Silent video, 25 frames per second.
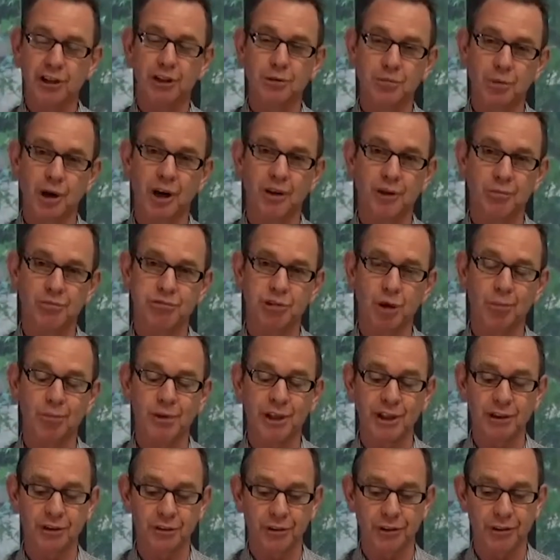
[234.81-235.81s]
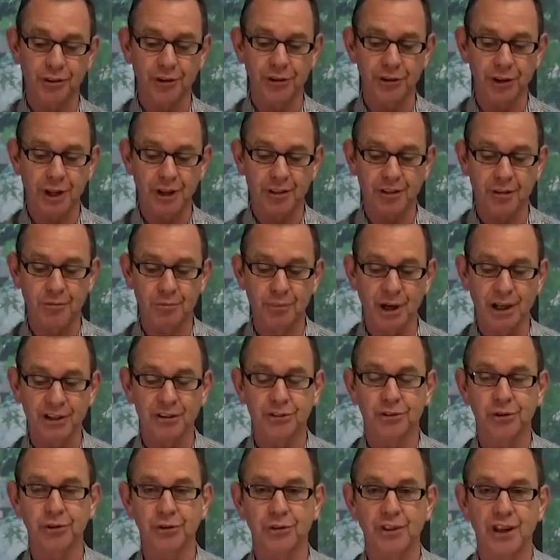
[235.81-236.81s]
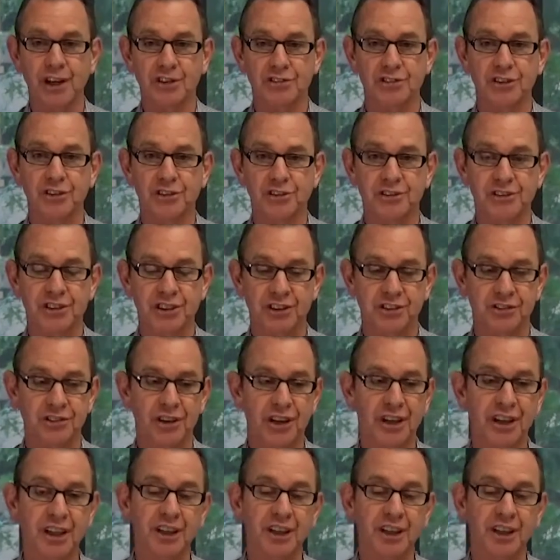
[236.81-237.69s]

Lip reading: to buy the property on the 13th of May 2016